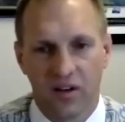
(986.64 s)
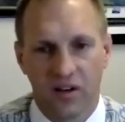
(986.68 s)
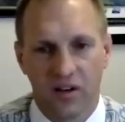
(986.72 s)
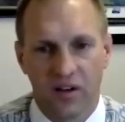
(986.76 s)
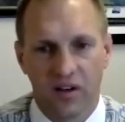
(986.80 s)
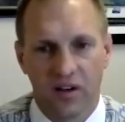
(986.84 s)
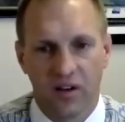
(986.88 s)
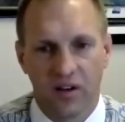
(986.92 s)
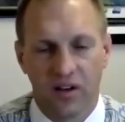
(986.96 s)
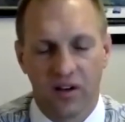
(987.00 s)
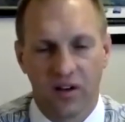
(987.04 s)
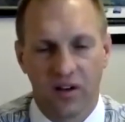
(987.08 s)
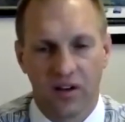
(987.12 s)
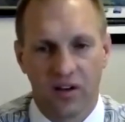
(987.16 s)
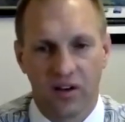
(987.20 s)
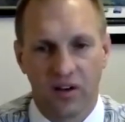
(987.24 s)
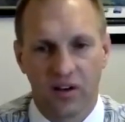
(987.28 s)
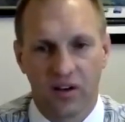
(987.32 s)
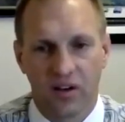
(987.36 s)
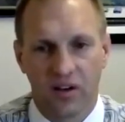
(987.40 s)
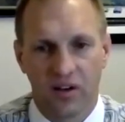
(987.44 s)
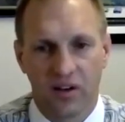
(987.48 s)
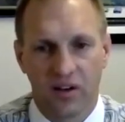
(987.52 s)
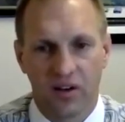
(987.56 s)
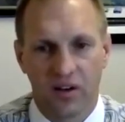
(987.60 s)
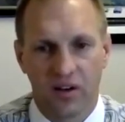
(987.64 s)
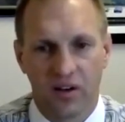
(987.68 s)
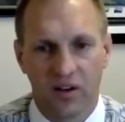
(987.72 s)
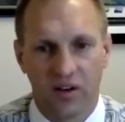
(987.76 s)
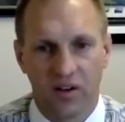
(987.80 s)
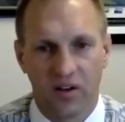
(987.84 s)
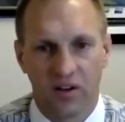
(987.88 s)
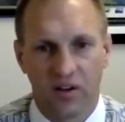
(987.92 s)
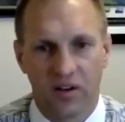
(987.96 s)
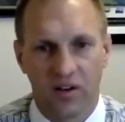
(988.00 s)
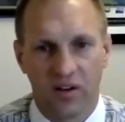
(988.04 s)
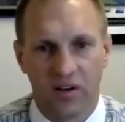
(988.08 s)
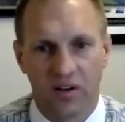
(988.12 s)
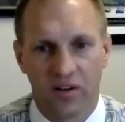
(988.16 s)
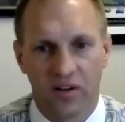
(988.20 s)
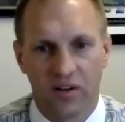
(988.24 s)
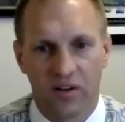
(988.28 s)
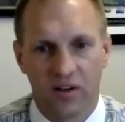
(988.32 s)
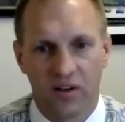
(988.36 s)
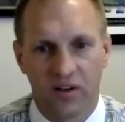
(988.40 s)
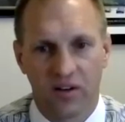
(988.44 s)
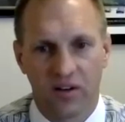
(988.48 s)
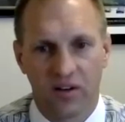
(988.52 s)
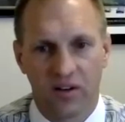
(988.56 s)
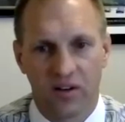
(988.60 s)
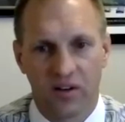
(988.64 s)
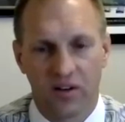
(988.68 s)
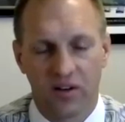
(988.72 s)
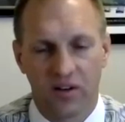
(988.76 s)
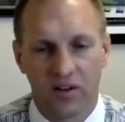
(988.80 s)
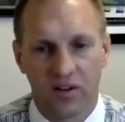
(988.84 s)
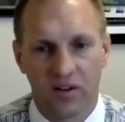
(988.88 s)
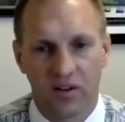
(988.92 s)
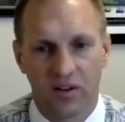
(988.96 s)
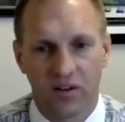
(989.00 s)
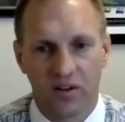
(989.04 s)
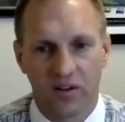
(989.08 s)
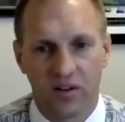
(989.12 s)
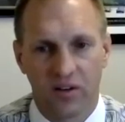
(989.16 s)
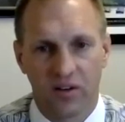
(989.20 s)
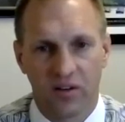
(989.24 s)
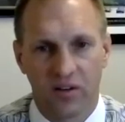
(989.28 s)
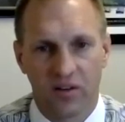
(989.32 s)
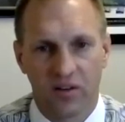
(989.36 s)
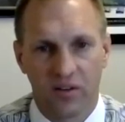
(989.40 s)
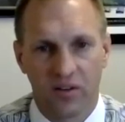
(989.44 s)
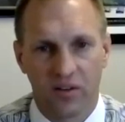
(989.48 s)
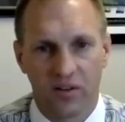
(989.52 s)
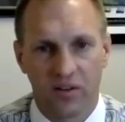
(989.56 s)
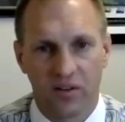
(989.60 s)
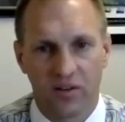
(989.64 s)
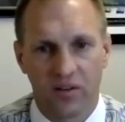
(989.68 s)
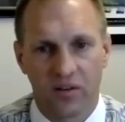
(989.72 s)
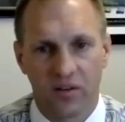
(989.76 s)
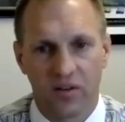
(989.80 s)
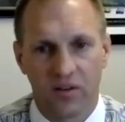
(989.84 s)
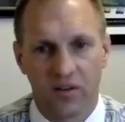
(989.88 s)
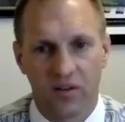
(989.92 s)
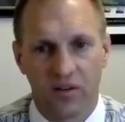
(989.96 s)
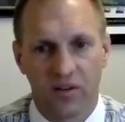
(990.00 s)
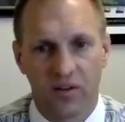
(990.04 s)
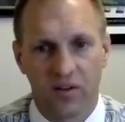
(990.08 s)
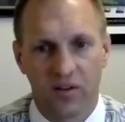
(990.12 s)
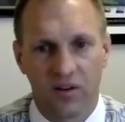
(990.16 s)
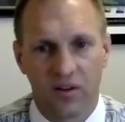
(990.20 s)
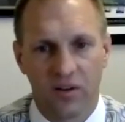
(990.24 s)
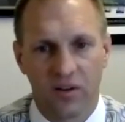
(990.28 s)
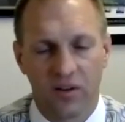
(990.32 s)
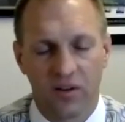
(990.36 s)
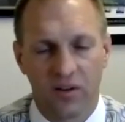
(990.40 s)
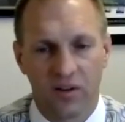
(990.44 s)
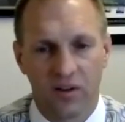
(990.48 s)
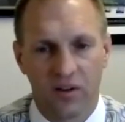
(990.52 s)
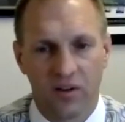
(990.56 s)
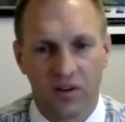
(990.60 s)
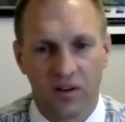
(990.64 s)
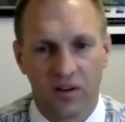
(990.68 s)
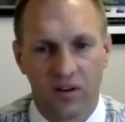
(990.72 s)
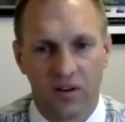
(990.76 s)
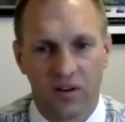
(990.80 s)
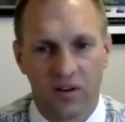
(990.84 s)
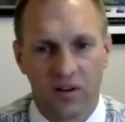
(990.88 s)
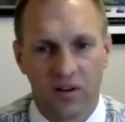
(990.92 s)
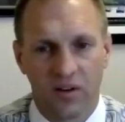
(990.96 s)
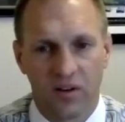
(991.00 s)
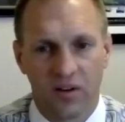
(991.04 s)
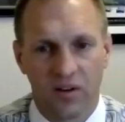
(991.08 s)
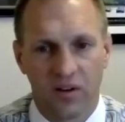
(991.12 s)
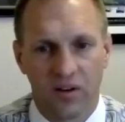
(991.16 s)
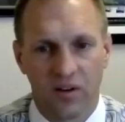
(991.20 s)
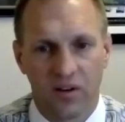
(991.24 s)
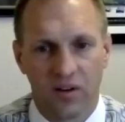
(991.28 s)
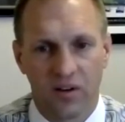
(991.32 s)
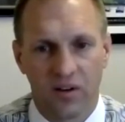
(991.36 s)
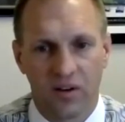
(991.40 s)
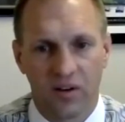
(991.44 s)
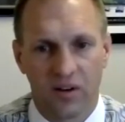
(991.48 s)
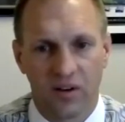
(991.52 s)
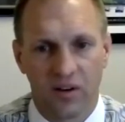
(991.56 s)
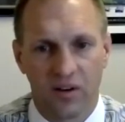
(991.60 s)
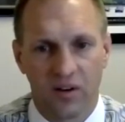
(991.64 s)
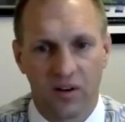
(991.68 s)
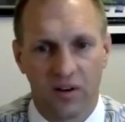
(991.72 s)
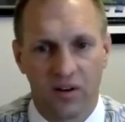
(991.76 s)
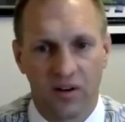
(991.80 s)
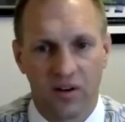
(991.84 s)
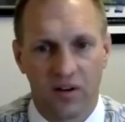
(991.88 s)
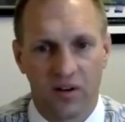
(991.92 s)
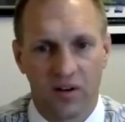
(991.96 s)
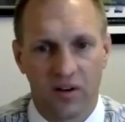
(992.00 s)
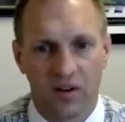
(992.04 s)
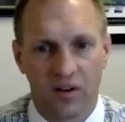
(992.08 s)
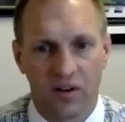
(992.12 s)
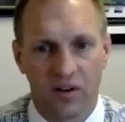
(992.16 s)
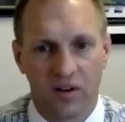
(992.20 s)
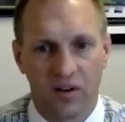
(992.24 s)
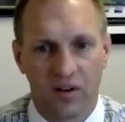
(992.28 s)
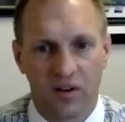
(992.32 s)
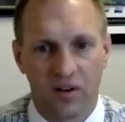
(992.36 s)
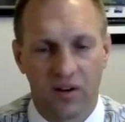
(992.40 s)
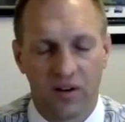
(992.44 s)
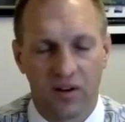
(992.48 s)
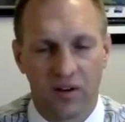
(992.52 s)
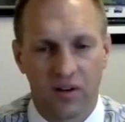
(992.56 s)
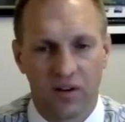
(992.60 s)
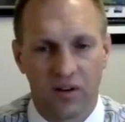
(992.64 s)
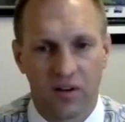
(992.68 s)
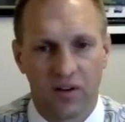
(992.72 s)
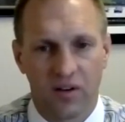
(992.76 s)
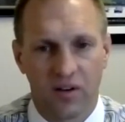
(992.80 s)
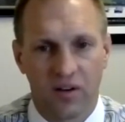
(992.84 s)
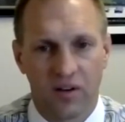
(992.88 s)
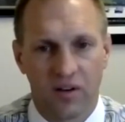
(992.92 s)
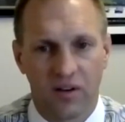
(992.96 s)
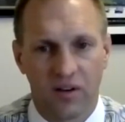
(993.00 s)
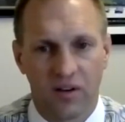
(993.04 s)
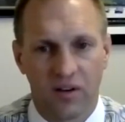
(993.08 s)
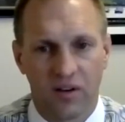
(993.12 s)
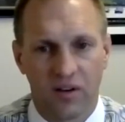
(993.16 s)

This person isn't speaking.